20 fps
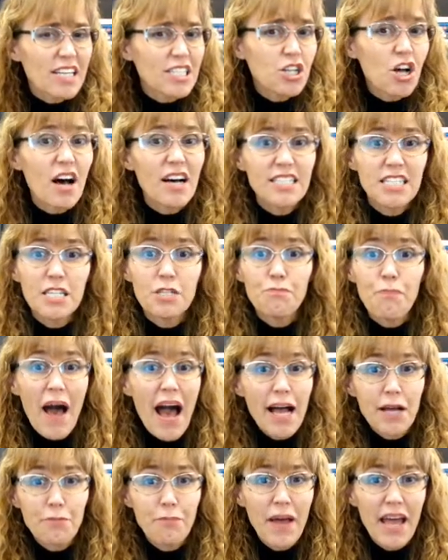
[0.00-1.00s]
causes
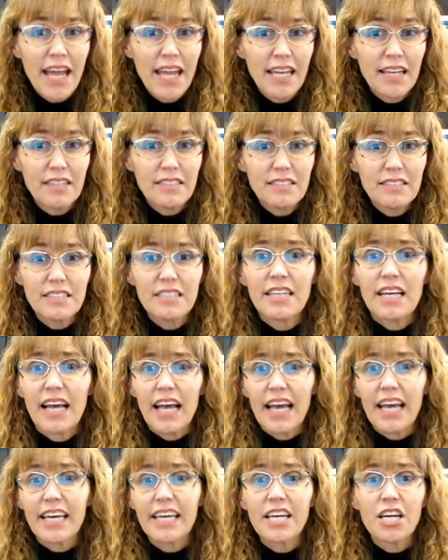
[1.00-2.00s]
back pain.
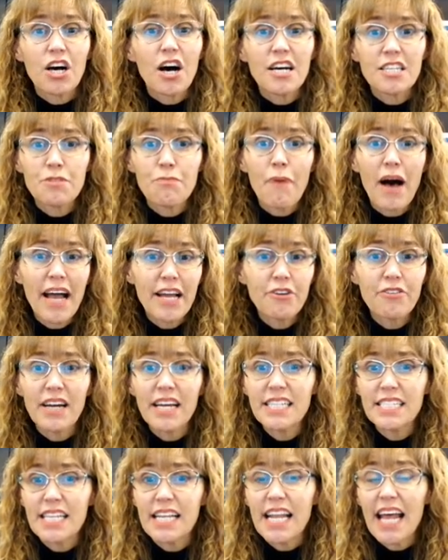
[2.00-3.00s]
It can cause
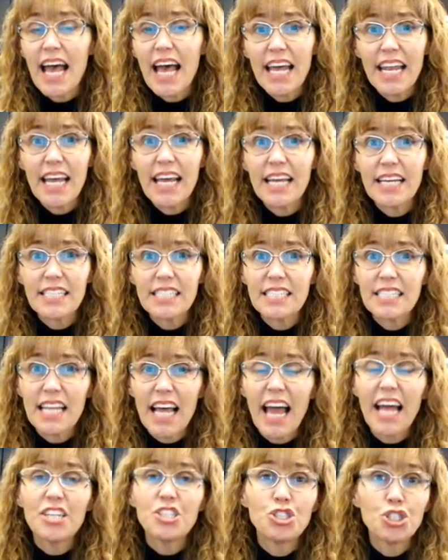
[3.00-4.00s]
migraines and headaches
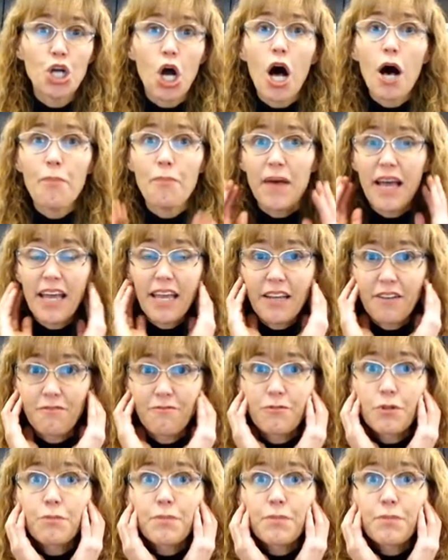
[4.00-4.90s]
and jaw pain from